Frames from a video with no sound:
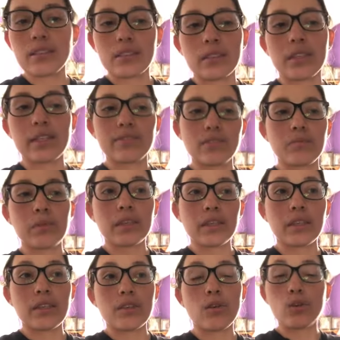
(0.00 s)
to giving
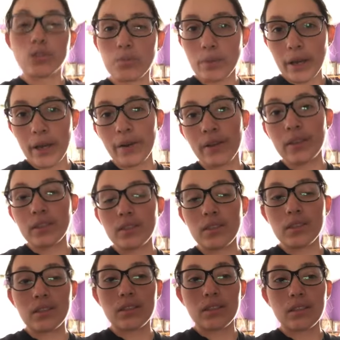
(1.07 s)
me those parents,